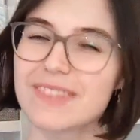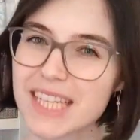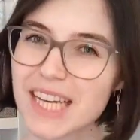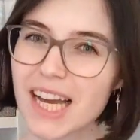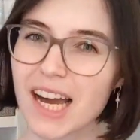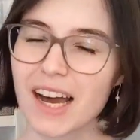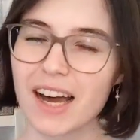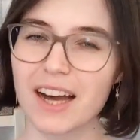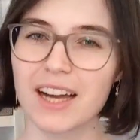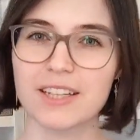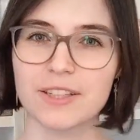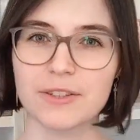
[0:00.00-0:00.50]

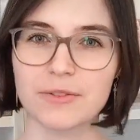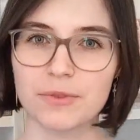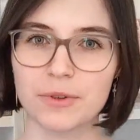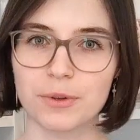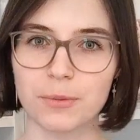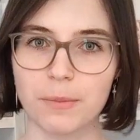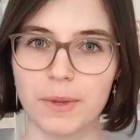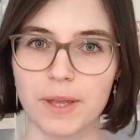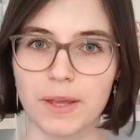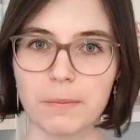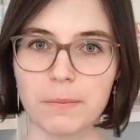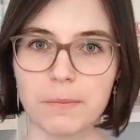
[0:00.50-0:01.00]
The art
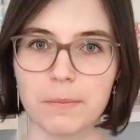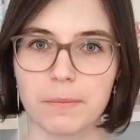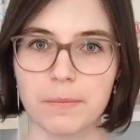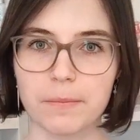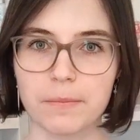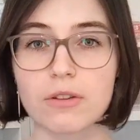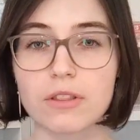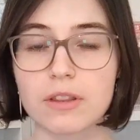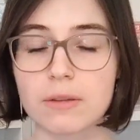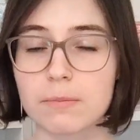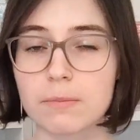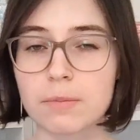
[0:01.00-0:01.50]
for me.
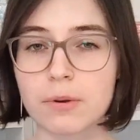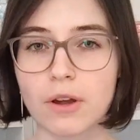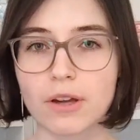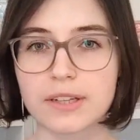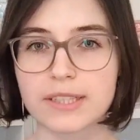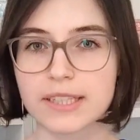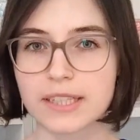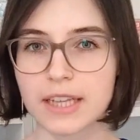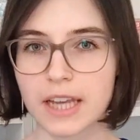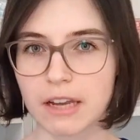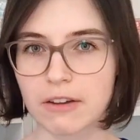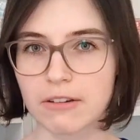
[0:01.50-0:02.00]
Though the
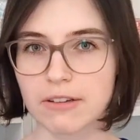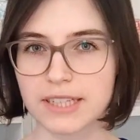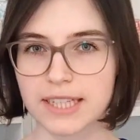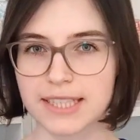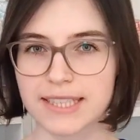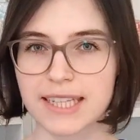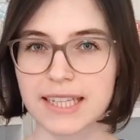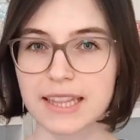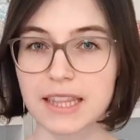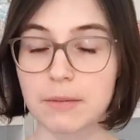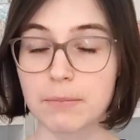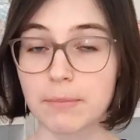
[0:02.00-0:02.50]
plot and
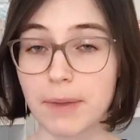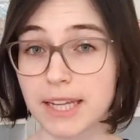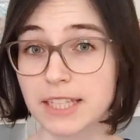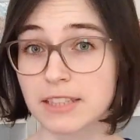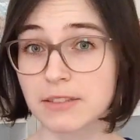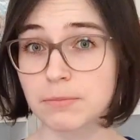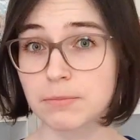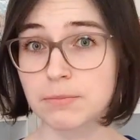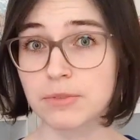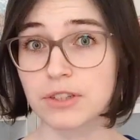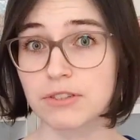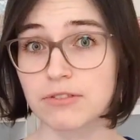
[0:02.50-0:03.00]
characters had the best